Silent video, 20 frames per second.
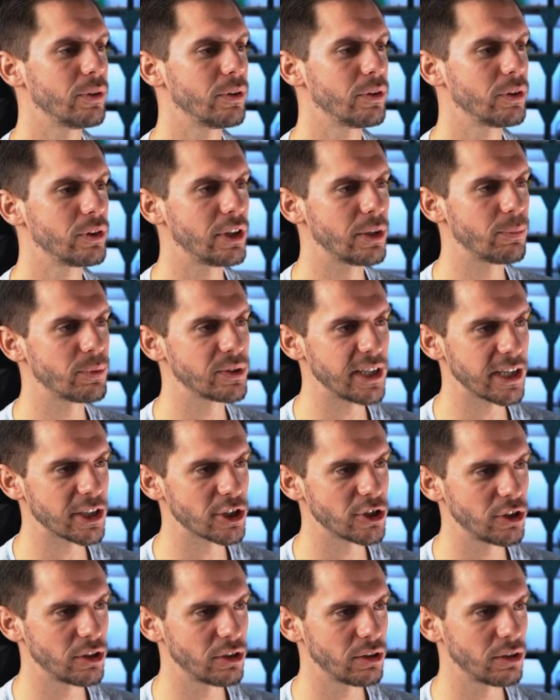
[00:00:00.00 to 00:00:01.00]
the
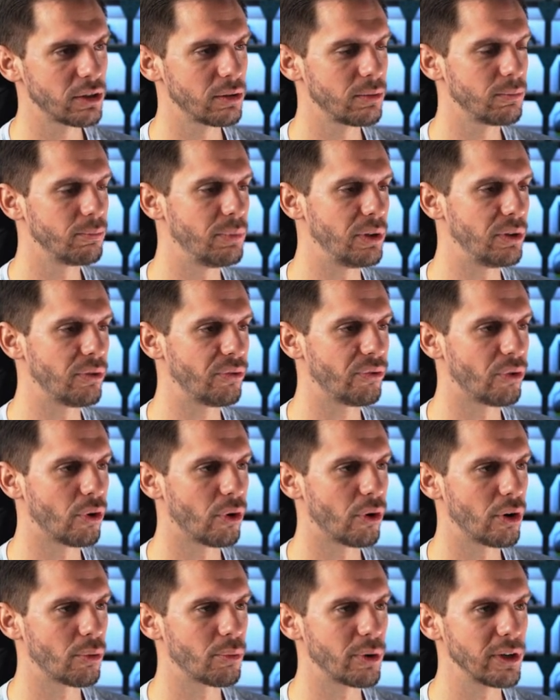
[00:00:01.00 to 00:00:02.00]
section
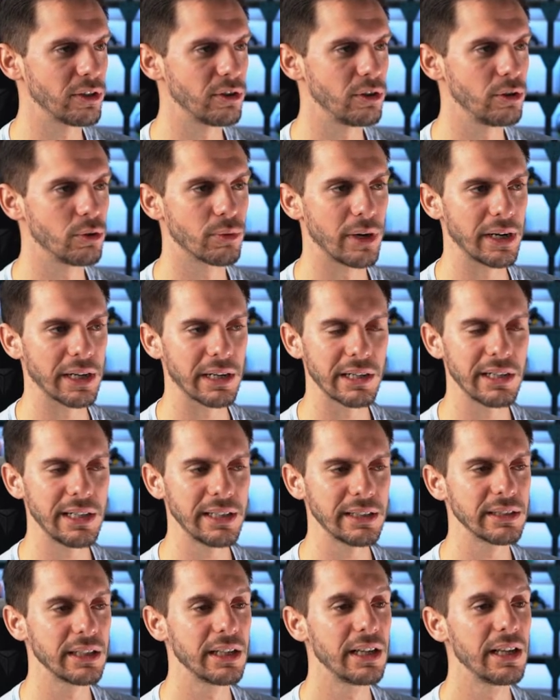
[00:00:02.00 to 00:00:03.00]
before what you right
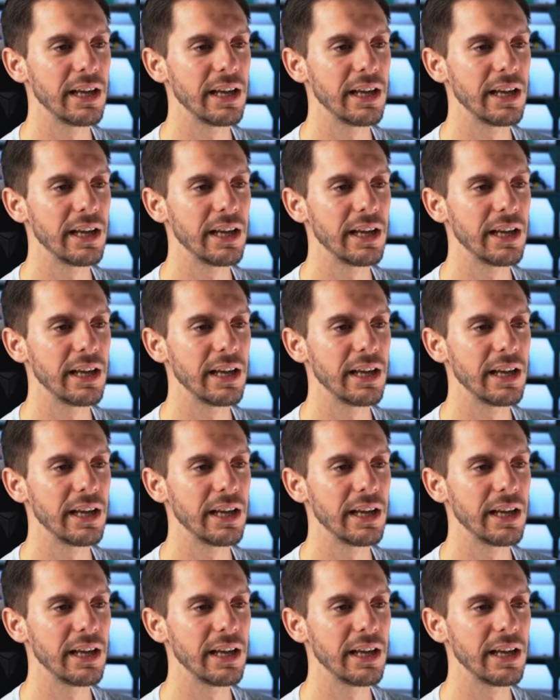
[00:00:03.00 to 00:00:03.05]
clicked,